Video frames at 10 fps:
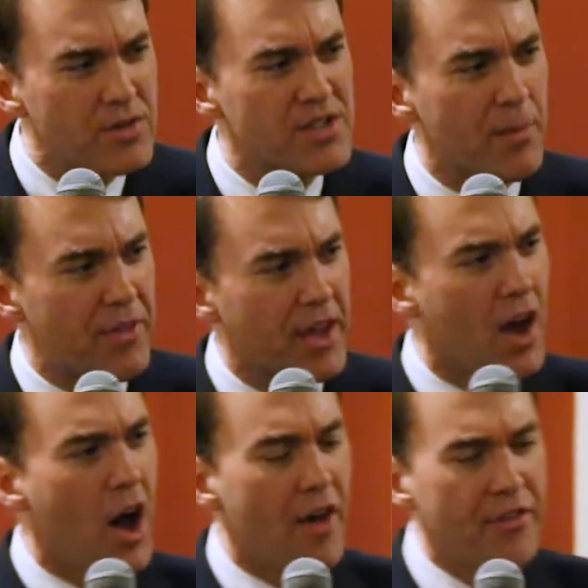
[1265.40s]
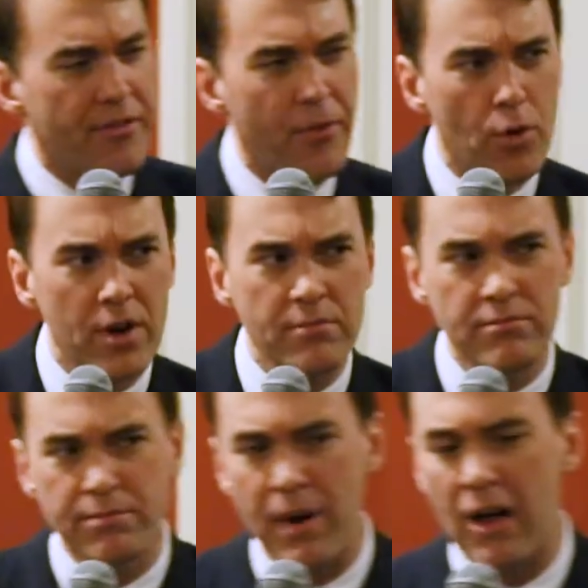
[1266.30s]
to do something on the
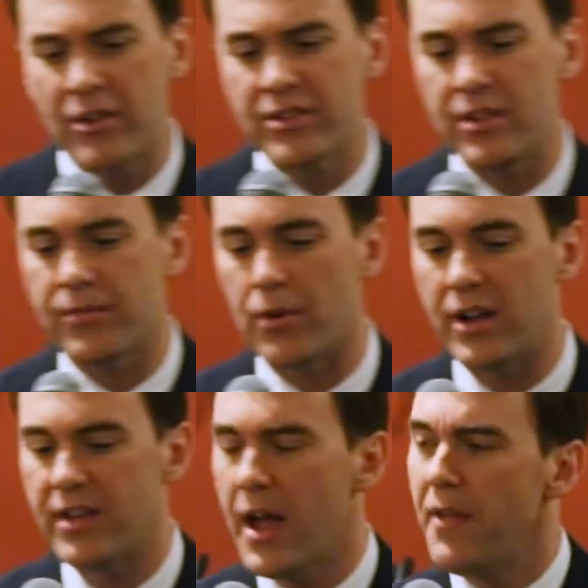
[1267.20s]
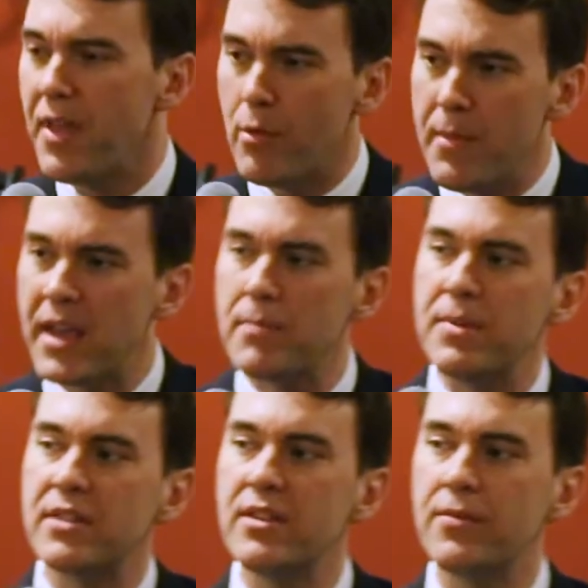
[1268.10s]
foreign policy front that would make a
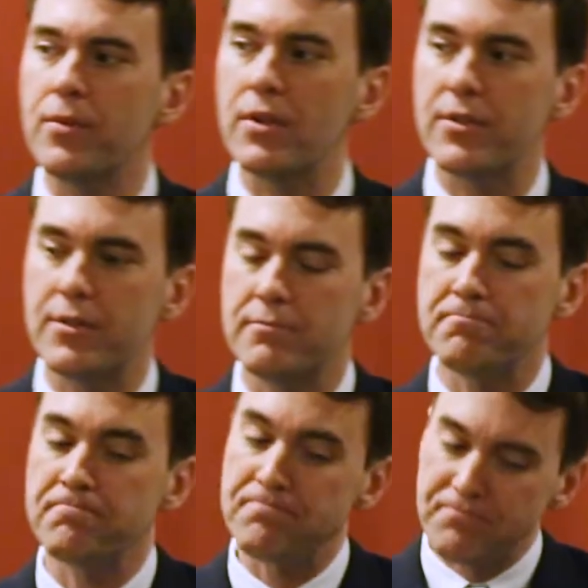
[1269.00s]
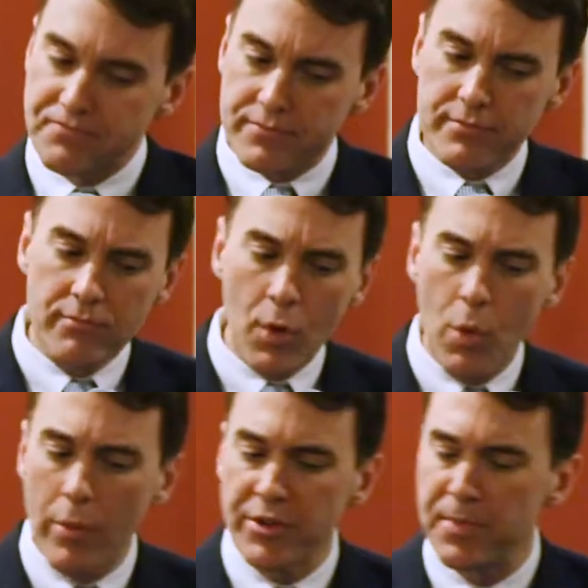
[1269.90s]
big difference.
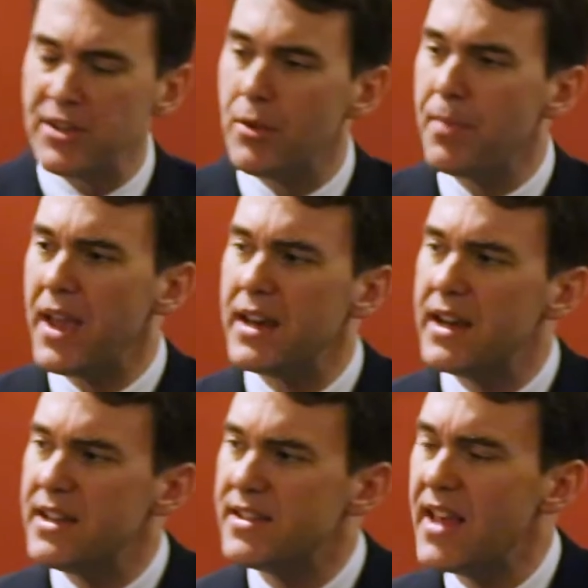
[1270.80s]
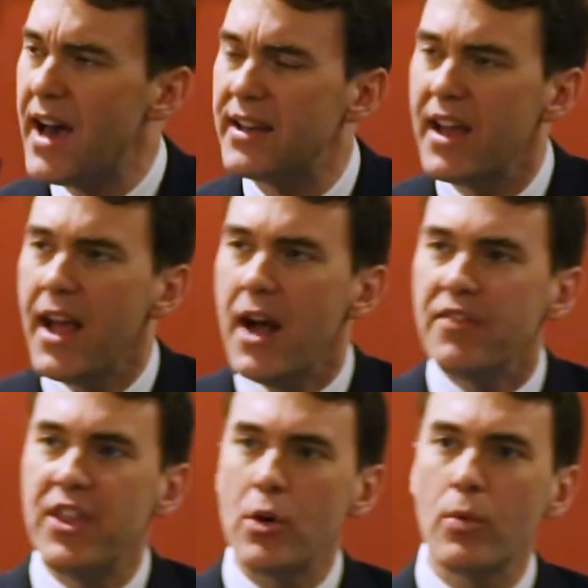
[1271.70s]
What was being debated is that
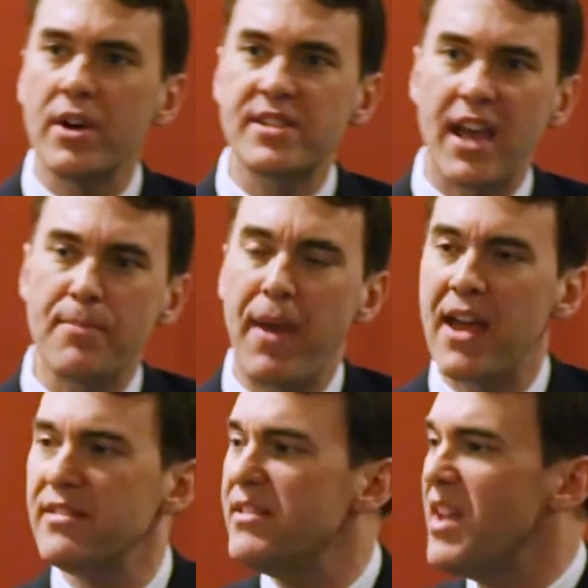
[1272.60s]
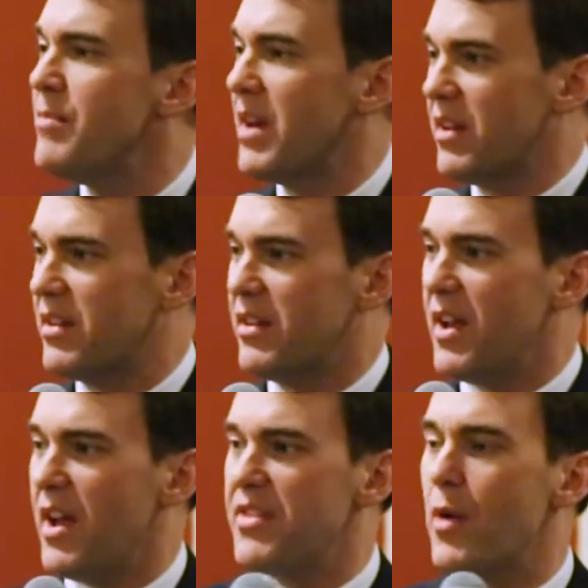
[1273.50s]
there was a pandemic
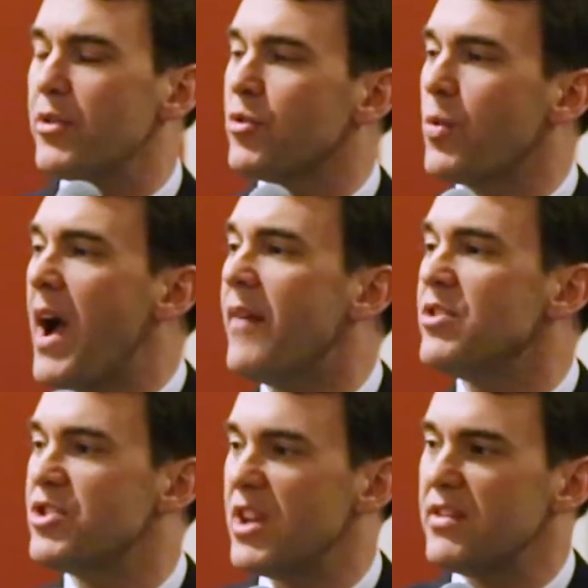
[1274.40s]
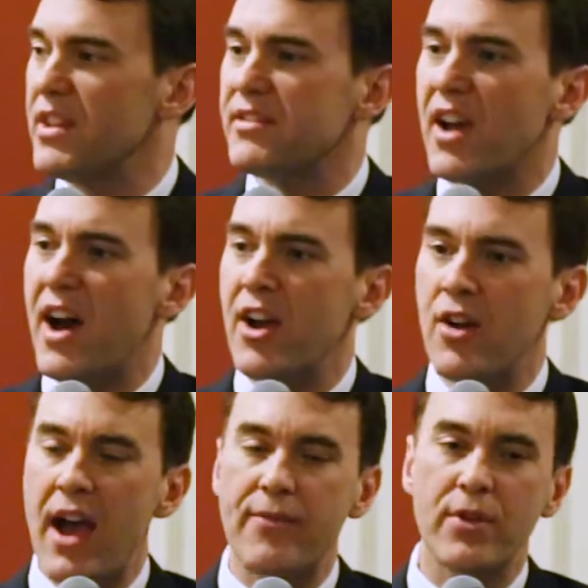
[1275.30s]
that was ravaging the
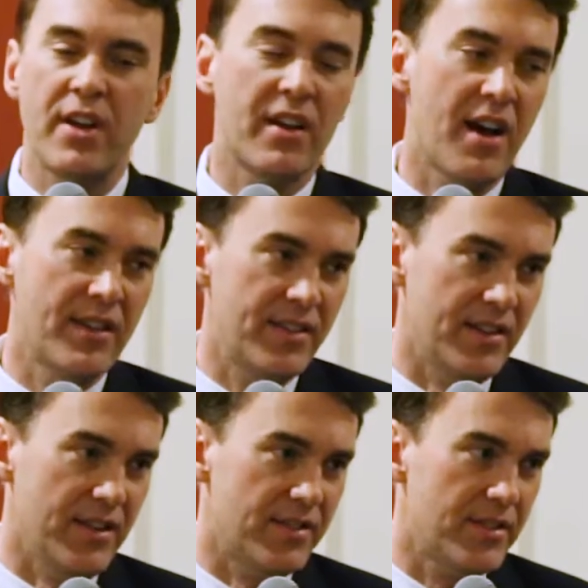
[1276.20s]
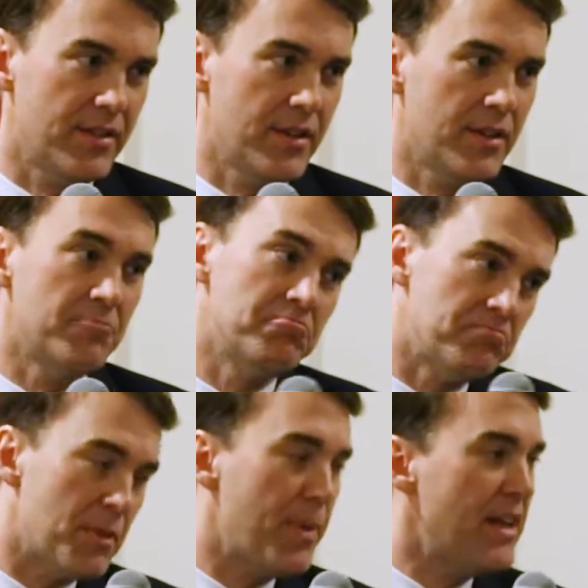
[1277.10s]
entire African continent,
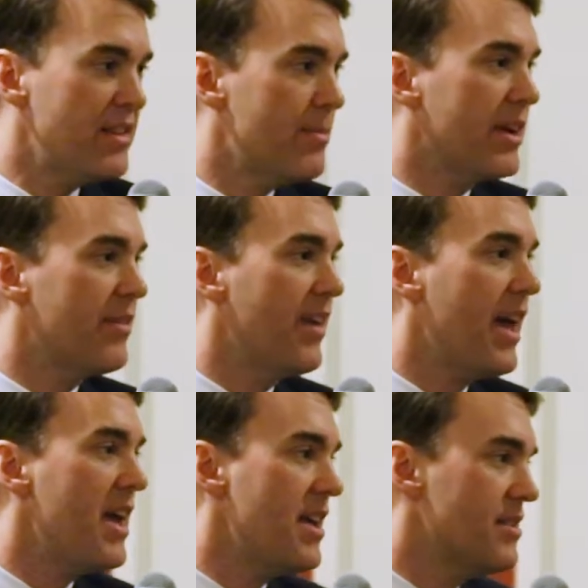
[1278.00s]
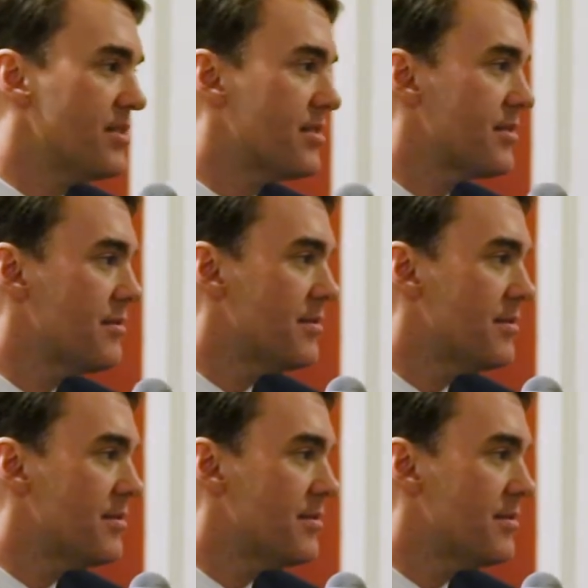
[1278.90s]
the pandemic of AIDS.